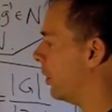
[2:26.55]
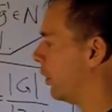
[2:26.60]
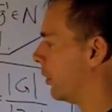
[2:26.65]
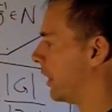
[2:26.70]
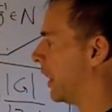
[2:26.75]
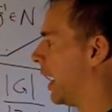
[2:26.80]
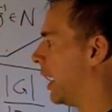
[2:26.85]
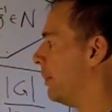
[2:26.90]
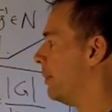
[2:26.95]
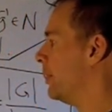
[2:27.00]

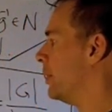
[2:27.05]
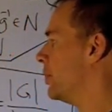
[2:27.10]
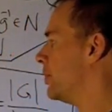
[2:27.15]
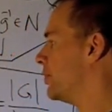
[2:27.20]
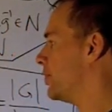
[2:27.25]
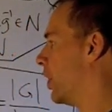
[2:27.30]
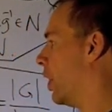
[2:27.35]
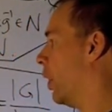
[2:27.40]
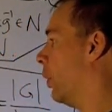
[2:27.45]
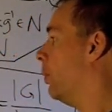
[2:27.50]
Okay,
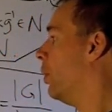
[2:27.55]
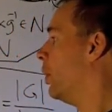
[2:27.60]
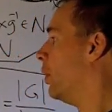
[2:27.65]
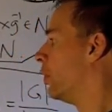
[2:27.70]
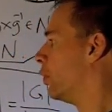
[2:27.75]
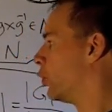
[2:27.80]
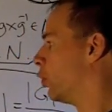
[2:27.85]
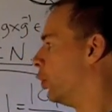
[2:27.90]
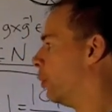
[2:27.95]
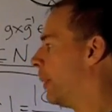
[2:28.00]
so
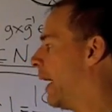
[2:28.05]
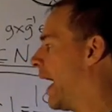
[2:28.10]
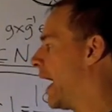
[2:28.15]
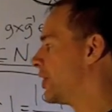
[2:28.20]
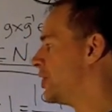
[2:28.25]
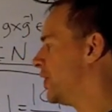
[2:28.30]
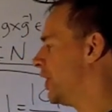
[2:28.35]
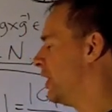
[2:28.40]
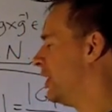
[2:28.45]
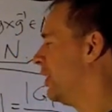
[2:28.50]
group
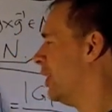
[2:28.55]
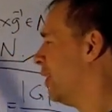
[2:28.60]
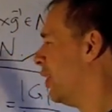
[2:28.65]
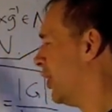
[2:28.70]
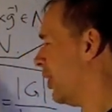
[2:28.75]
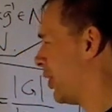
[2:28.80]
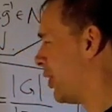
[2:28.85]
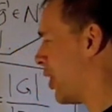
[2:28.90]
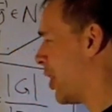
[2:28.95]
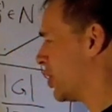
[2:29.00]
action
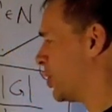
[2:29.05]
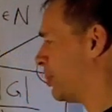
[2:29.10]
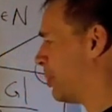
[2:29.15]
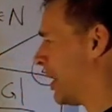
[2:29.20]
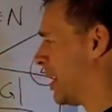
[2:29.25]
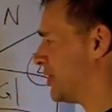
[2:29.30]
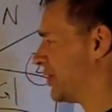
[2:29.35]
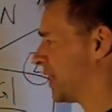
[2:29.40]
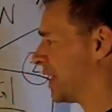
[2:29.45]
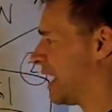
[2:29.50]

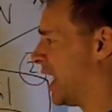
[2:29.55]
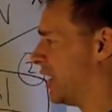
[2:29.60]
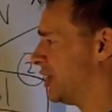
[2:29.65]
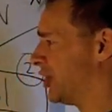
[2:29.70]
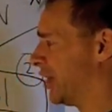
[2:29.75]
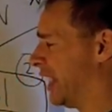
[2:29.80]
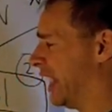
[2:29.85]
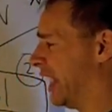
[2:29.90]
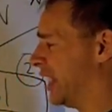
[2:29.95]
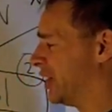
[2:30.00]
corresponds to
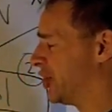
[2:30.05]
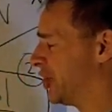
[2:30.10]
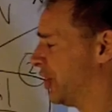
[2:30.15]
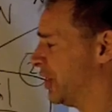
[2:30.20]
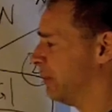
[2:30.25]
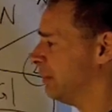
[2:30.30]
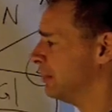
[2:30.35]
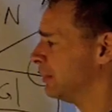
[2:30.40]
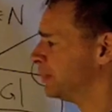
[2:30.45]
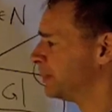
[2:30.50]

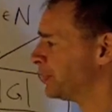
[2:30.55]
conjugation.